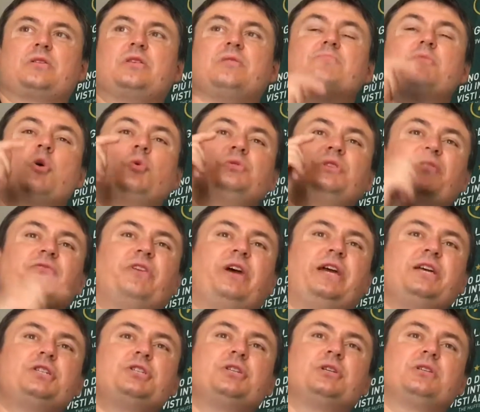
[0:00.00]

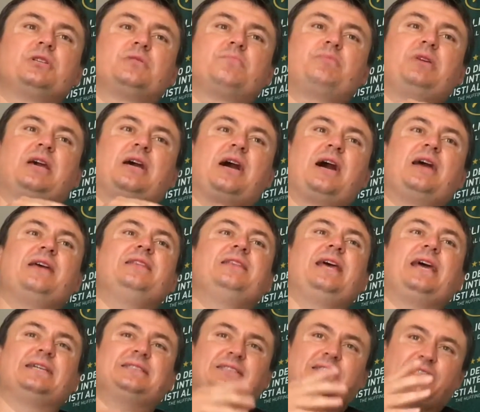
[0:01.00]
motivations behind
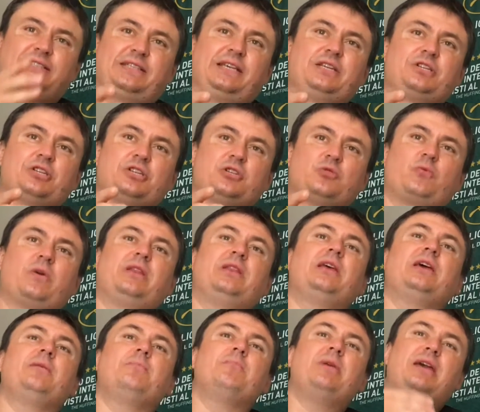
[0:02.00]
their decisions when
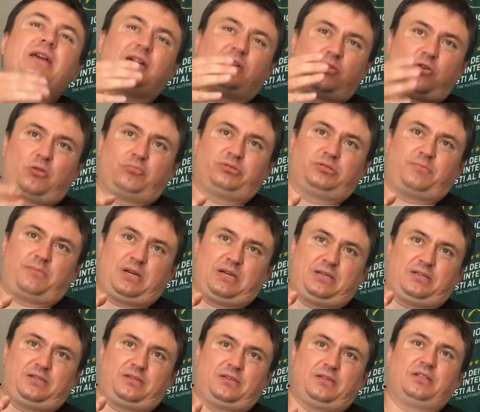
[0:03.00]
they make a
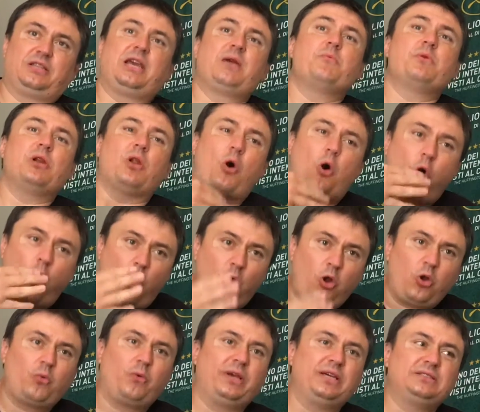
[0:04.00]
compromise. They will
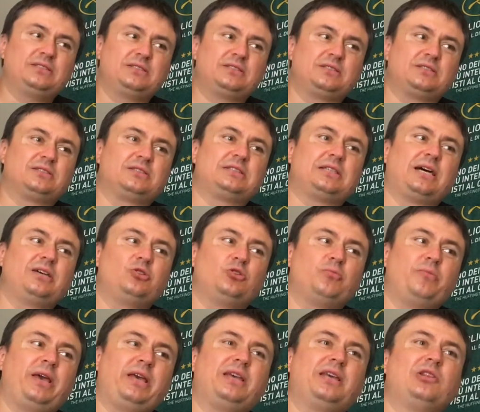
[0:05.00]
always try to
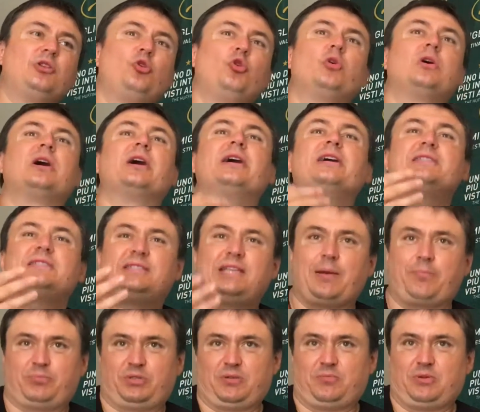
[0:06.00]
make it look
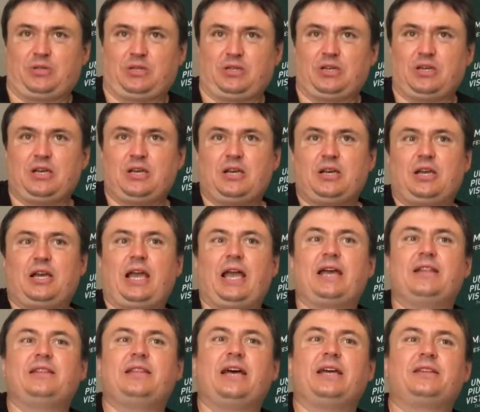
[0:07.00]
acceptable,
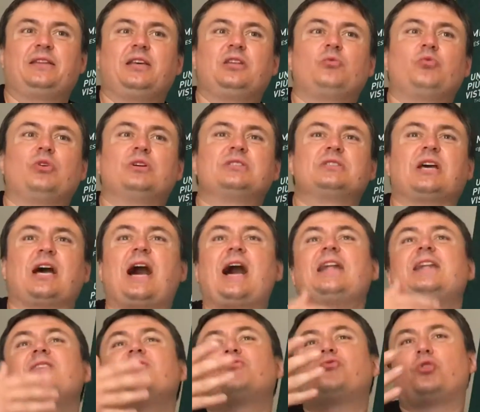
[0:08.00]
and that it was
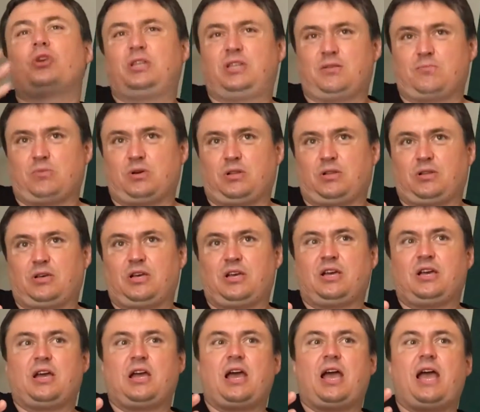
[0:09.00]
unavoidable,
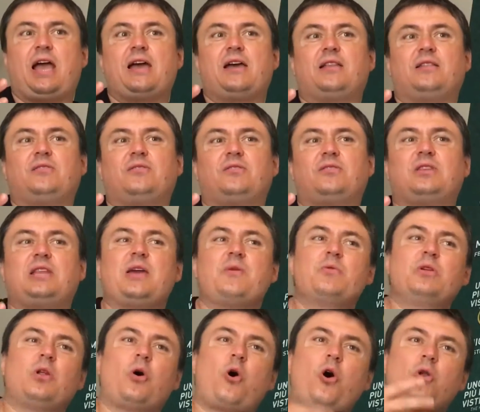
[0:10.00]
and they
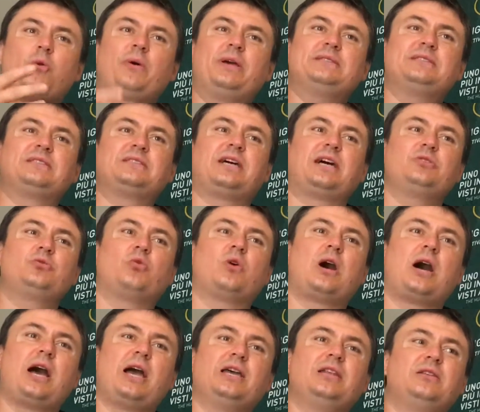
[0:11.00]
will always try to
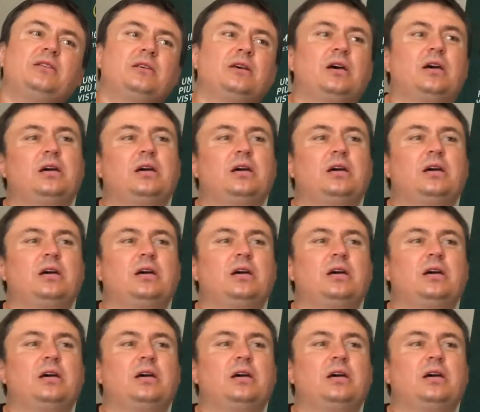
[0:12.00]
hide